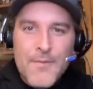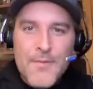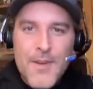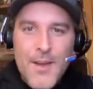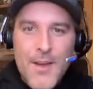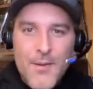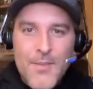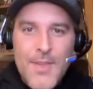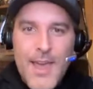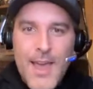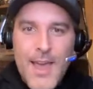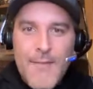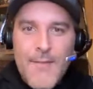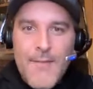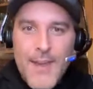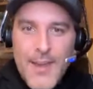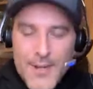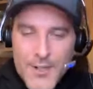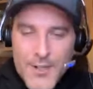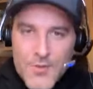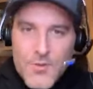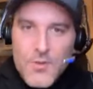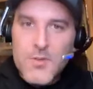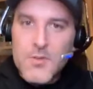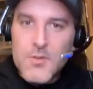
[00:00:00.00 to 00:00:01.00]
You know, they have
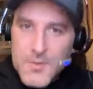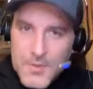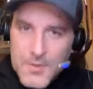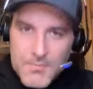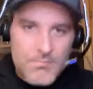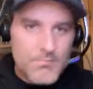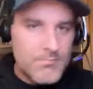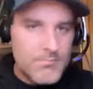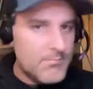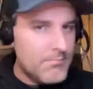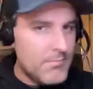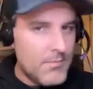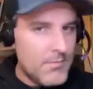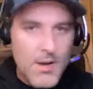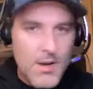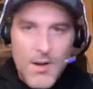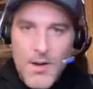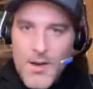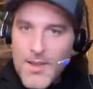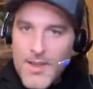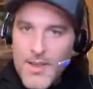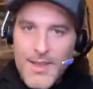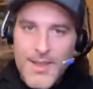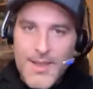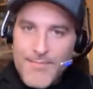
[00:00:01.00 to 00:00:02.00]
Andrews. You know,
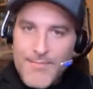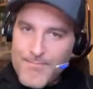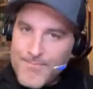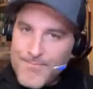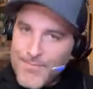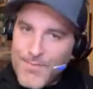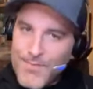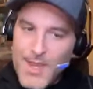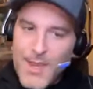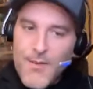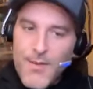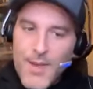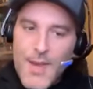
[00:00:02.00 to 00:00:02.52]
uh, e-